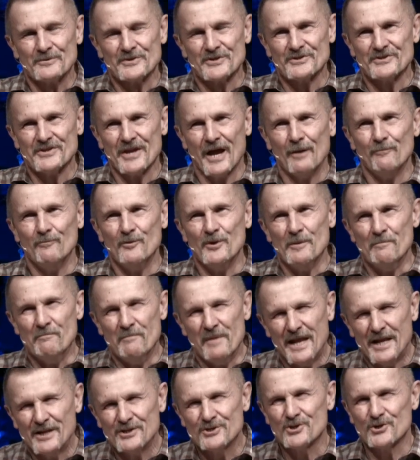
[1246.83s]
time where you
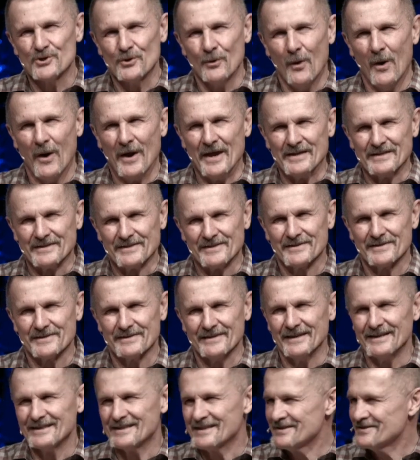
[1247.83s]
made a choice,
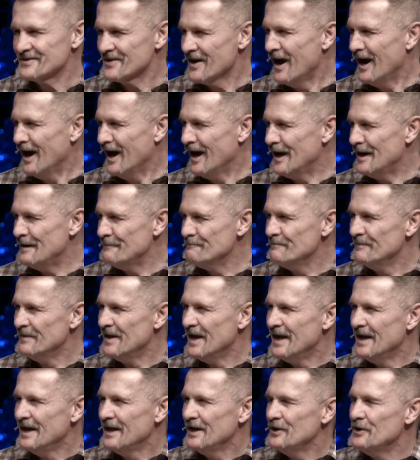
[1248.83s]
and at the time
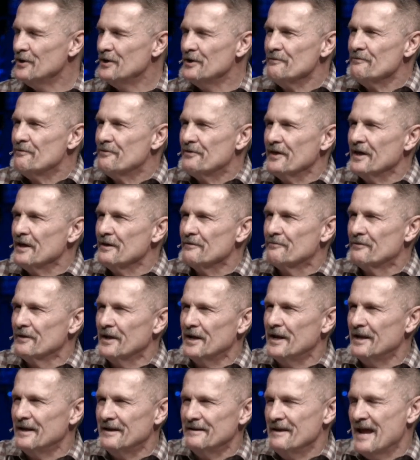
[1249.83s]
you didn't think
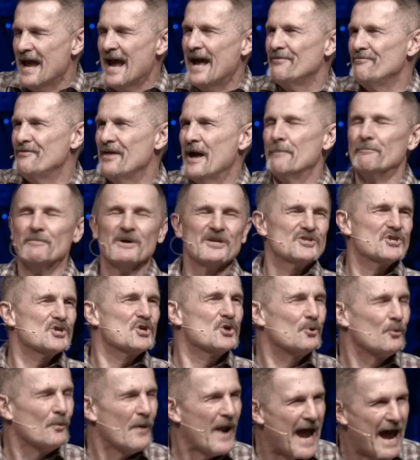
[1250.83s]
that it had that much
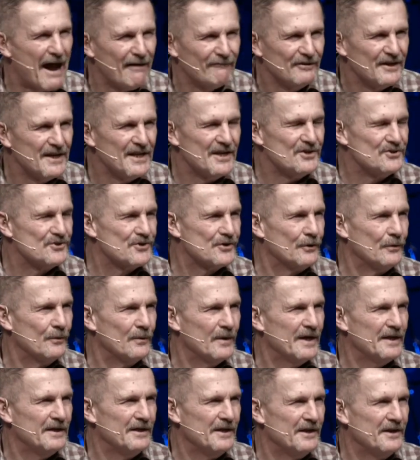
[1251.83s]
gravity to it.